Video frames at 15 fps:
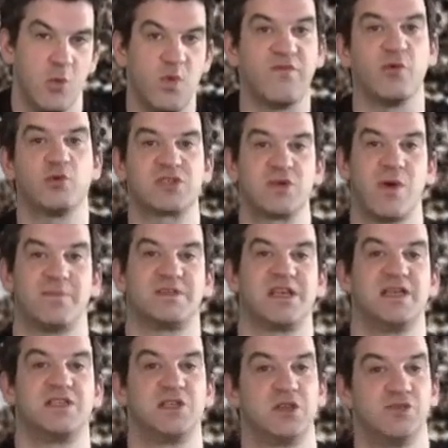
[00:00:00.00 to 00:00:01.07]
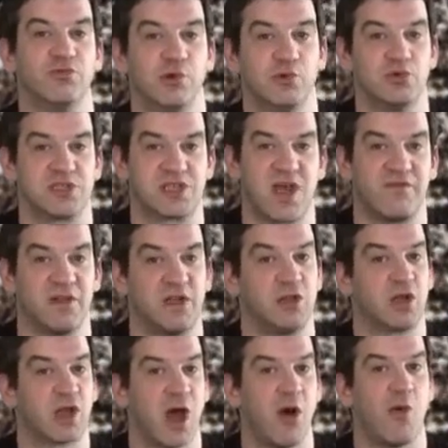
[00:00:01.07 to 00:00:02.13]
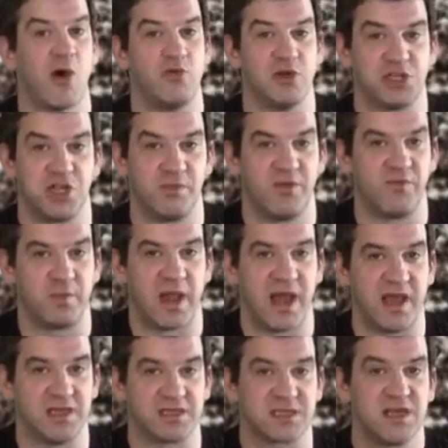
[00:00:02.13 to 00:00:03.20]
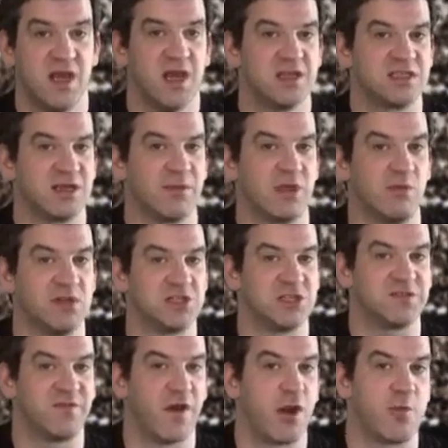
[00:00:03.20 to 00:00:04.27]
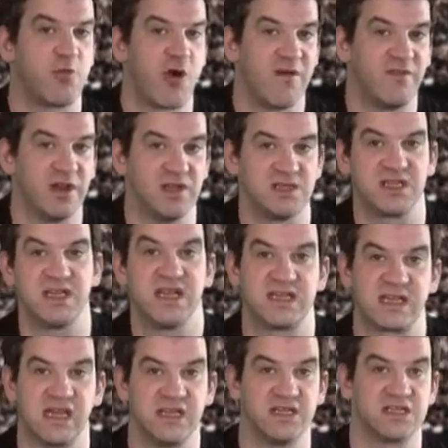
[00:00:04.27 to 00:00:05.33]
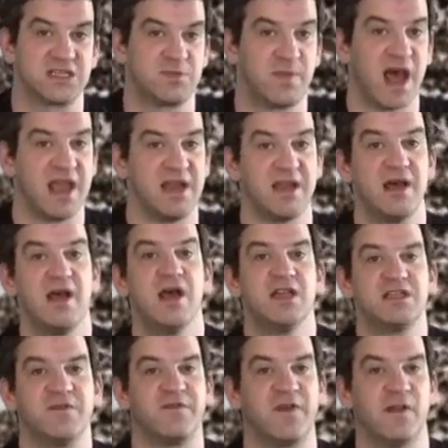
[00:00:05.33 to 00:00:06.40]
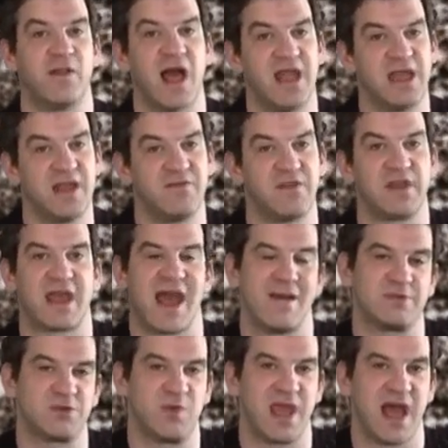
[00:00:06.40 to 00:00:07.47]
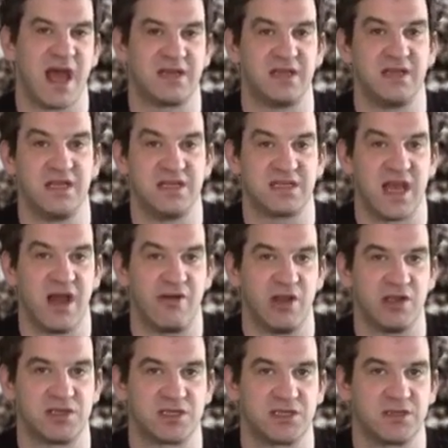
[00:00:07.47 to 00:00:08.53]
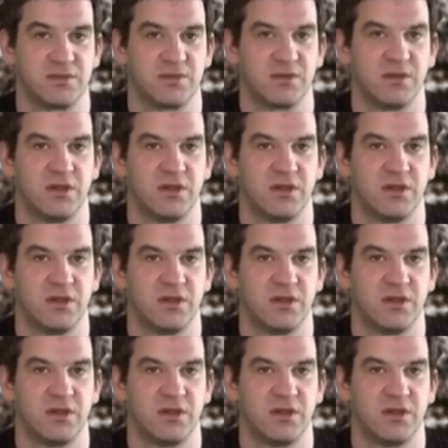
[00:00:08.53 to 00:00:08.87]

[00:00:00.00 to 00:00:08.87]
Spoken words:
We've also updated the rules governing the co-ownership of players, something which is very prevalent in Italy and Spain, to fill any of the gaps we had in these areas.